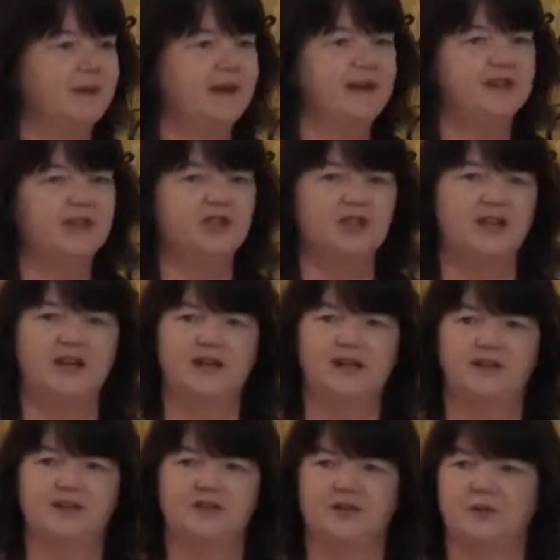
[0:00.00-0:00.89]
had
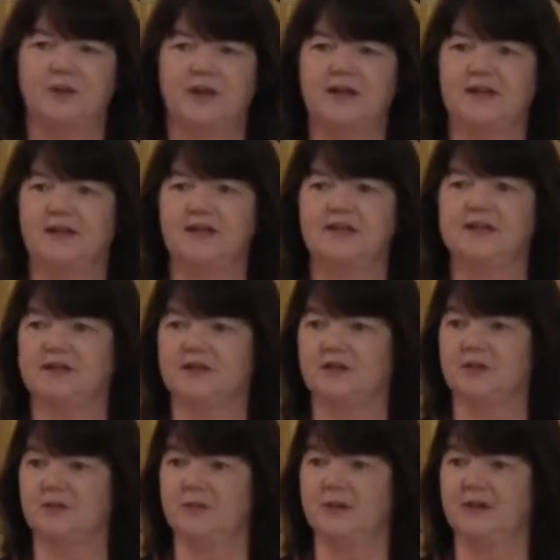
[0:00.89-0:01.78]
changed quite
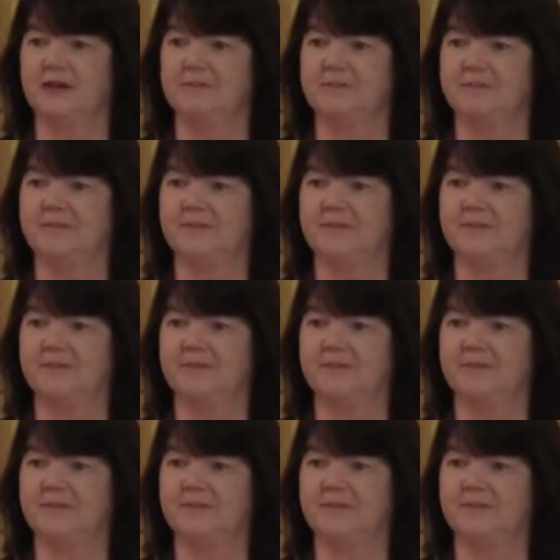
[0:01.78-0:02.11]
considerably,